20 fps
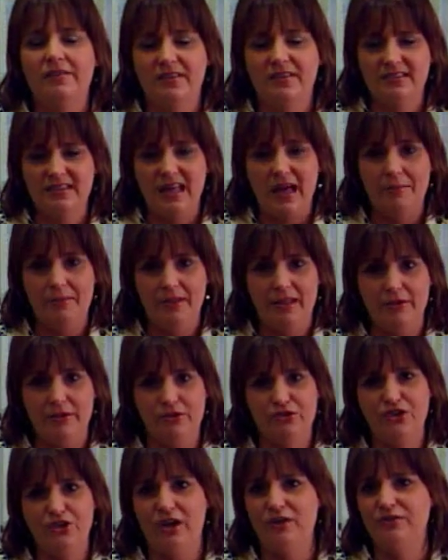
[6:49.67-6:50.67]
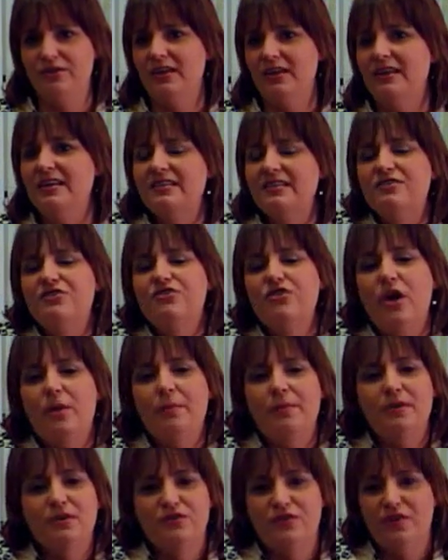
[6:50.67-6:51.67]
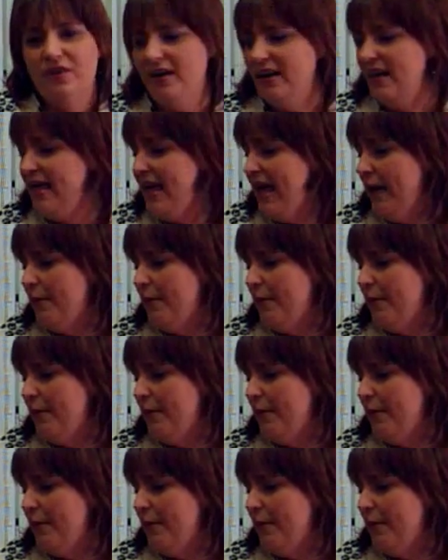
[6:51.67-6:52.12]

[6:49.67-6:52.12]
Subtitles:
of excitement at your shows, and it is so much fun.